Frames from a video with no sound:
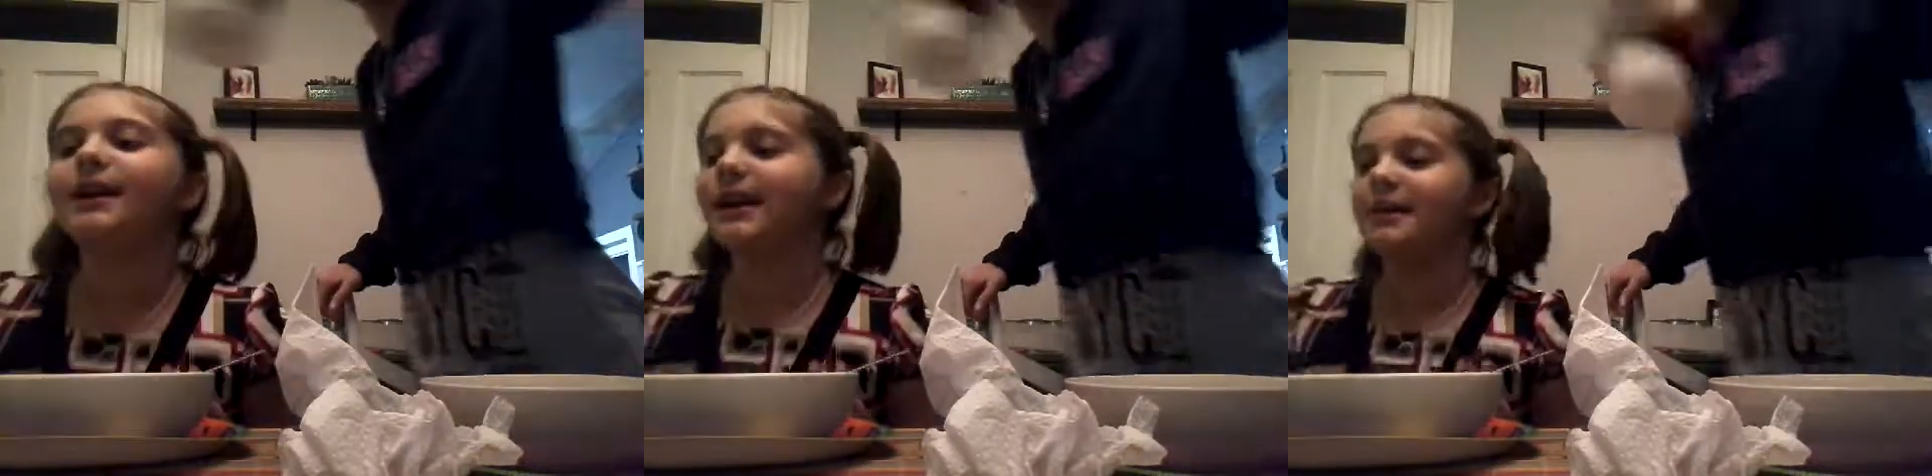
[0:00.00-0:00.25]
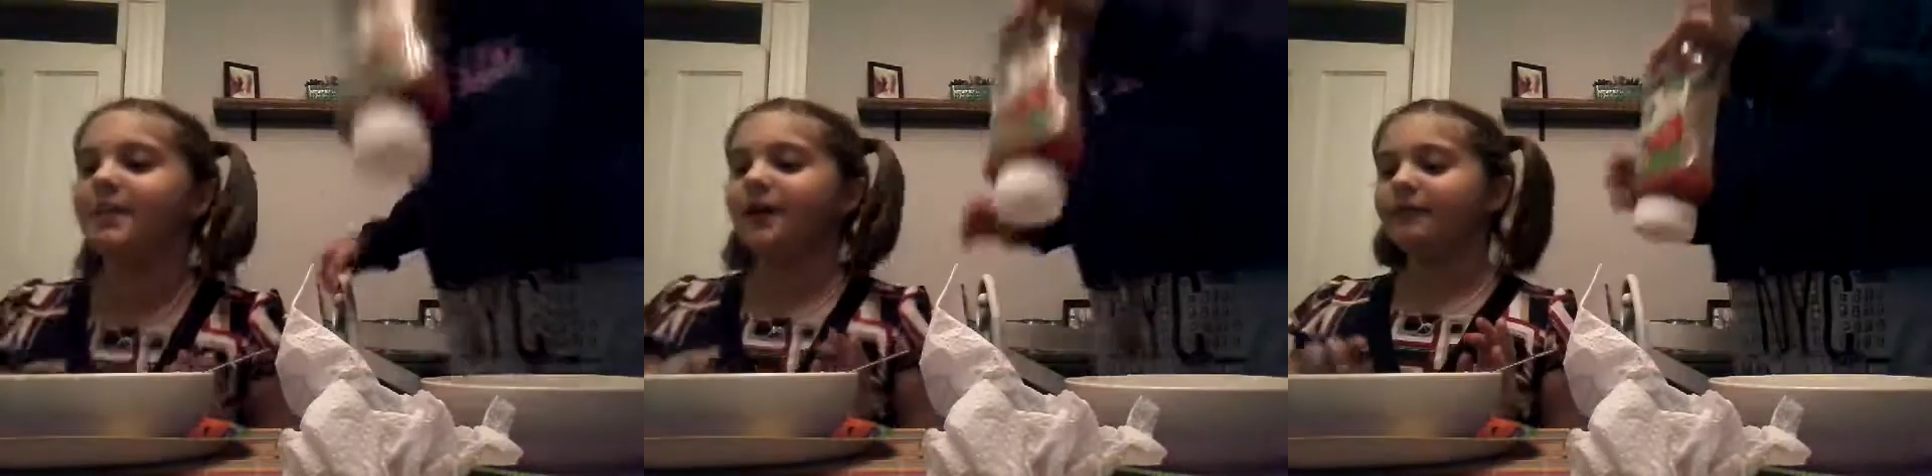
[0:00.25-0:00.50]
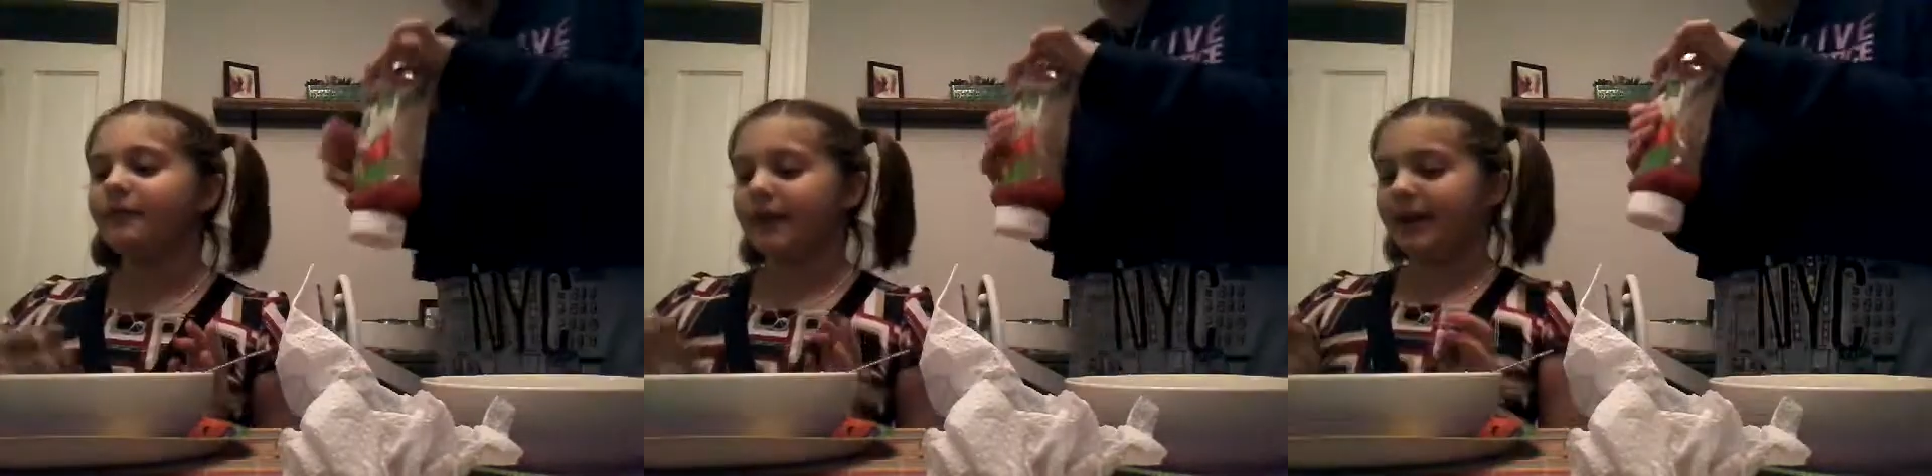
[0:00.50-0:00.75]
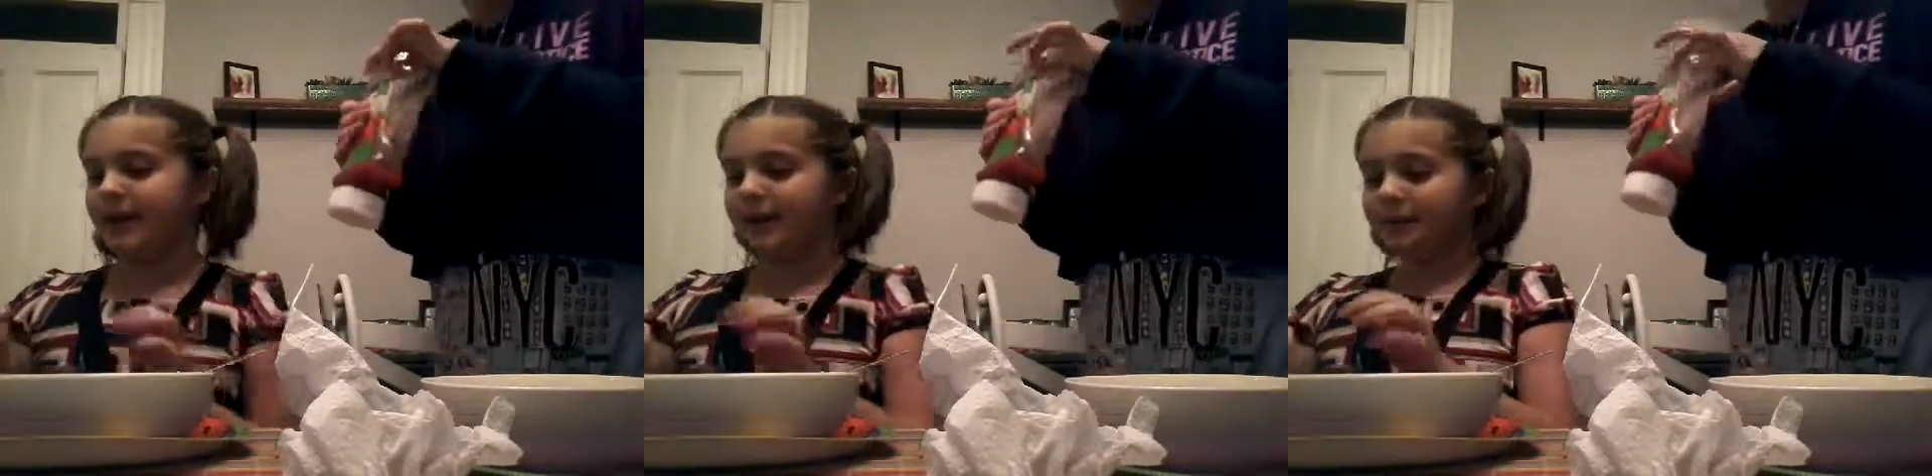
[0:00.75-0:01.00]
keep it on
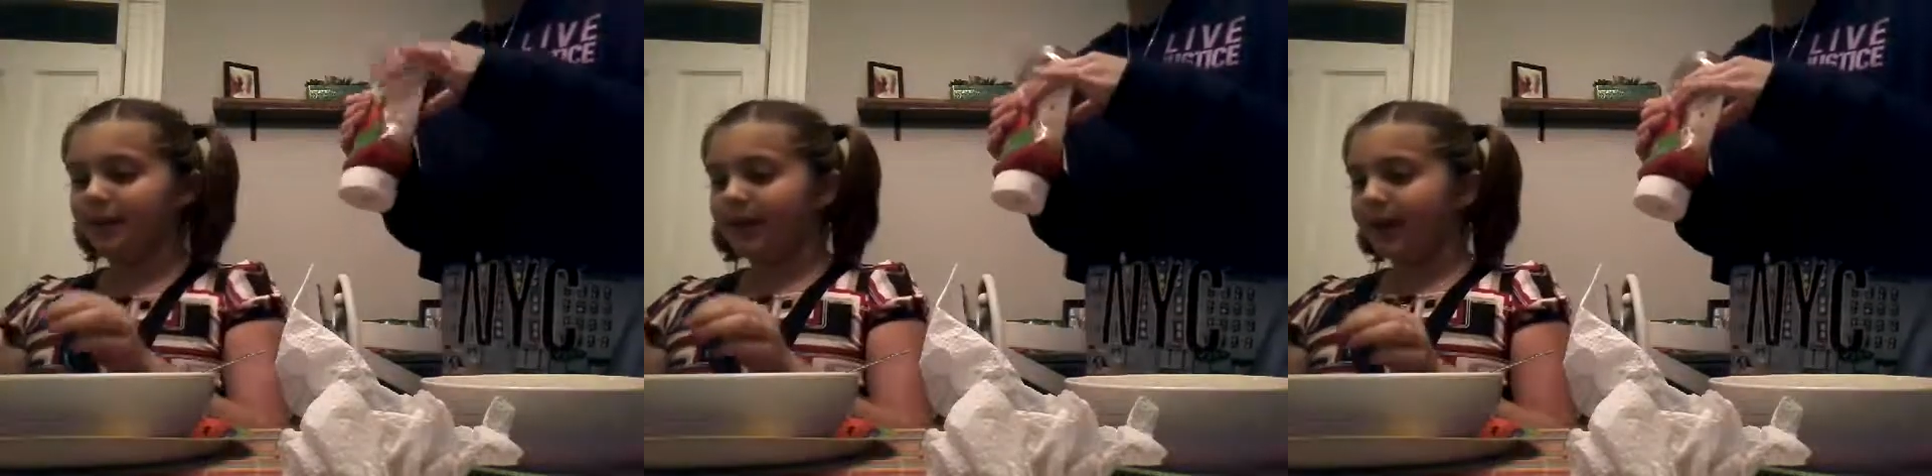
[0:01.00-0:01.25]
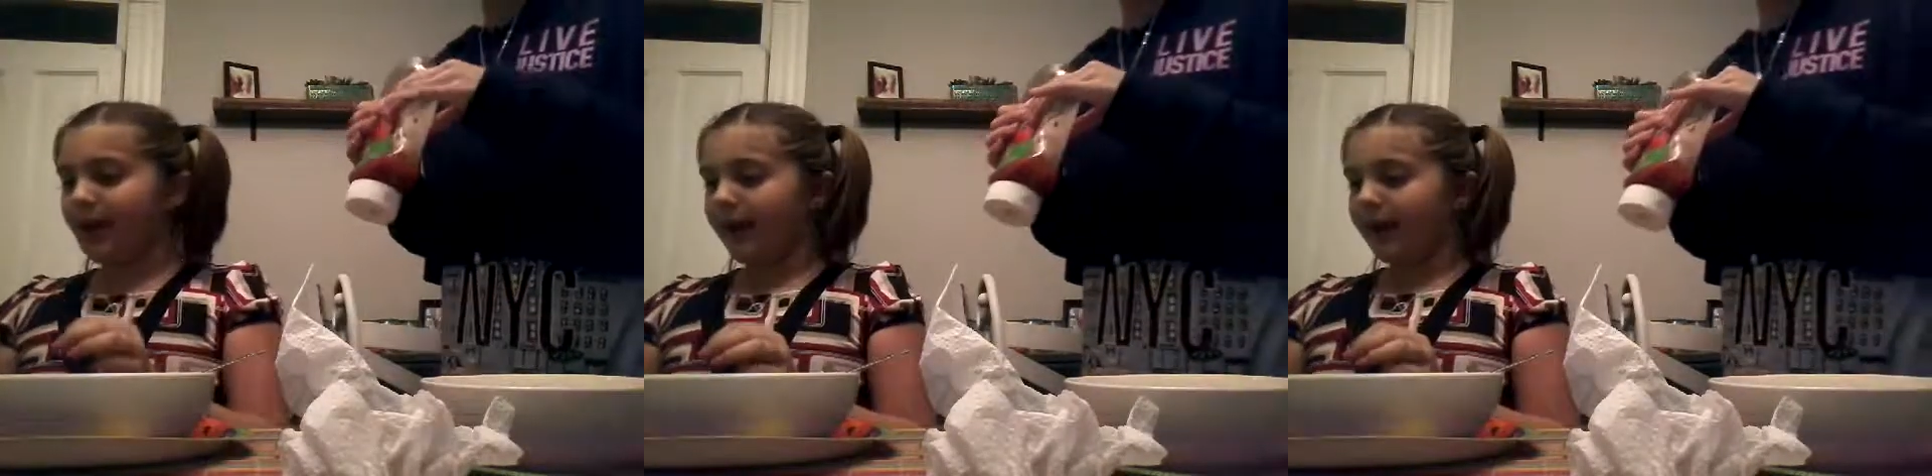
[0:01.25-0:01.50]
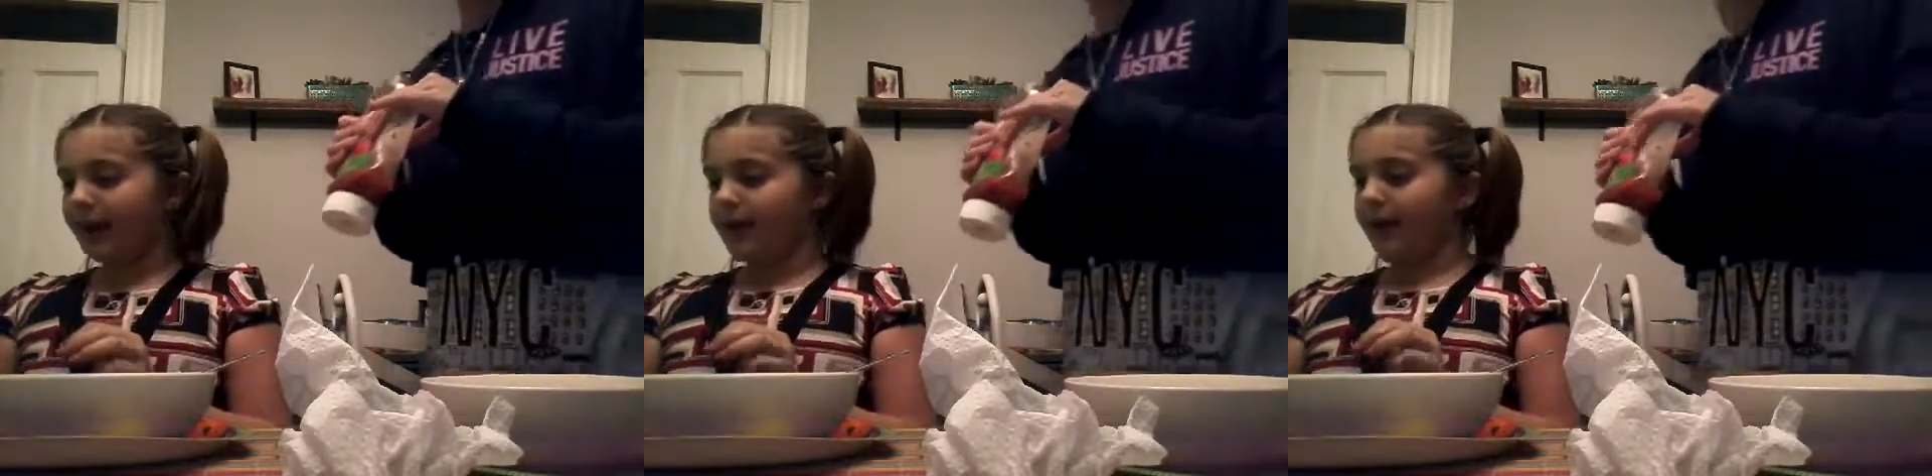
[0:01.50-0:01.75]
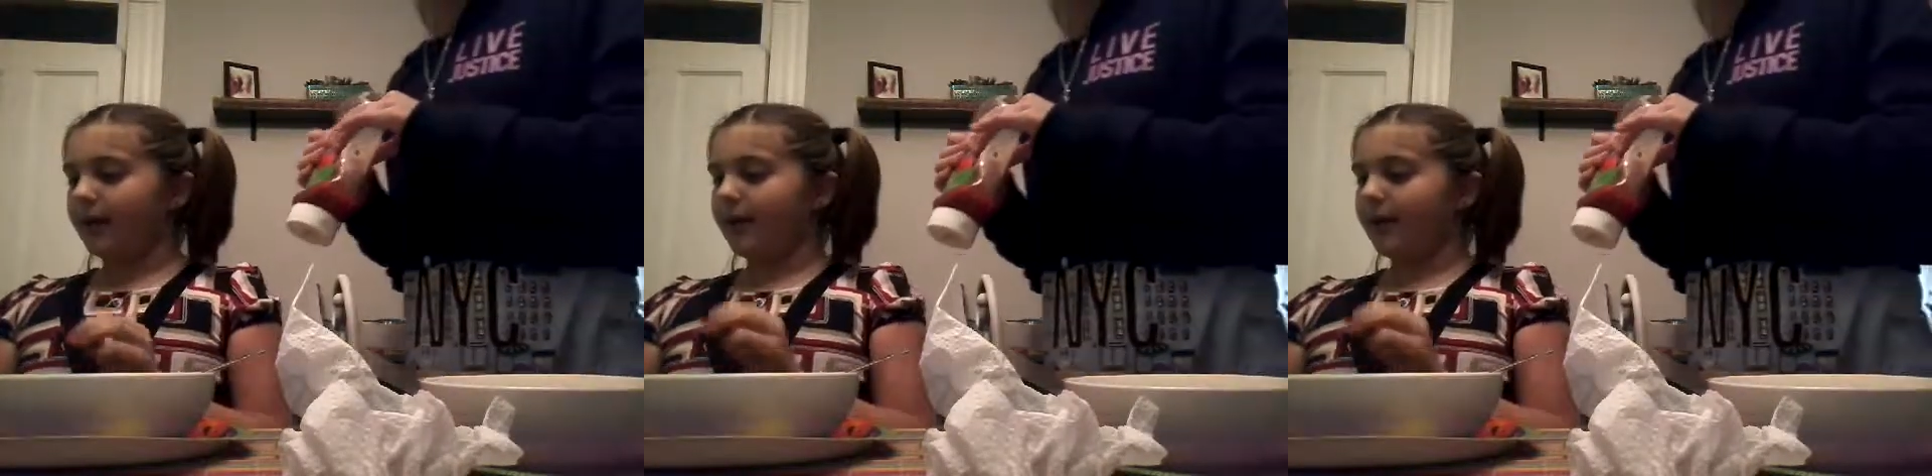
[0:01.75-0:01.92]
video. Yeah.